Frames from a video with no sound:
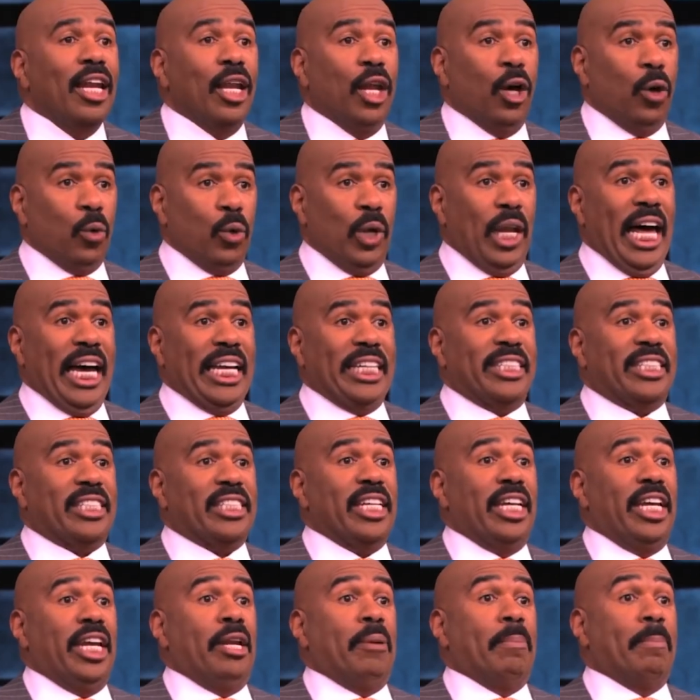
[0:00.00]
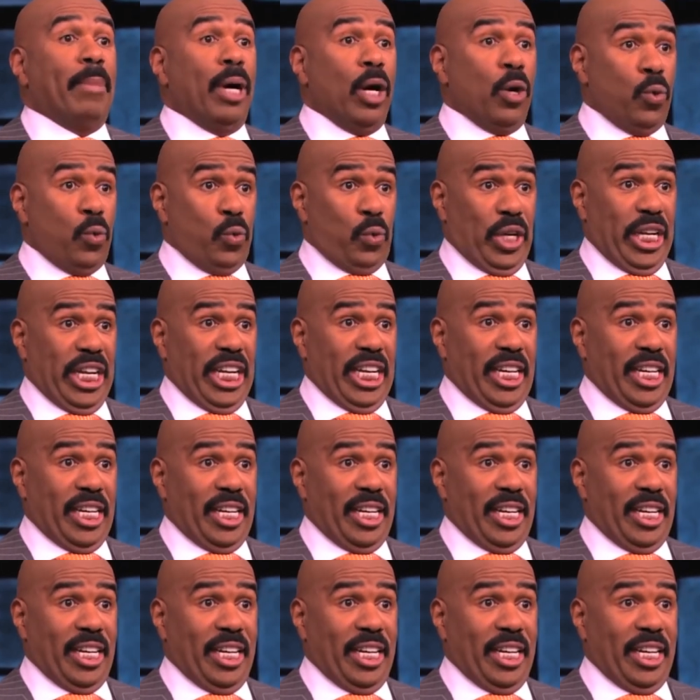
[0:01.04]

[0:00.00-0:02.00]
low lights, and moaning.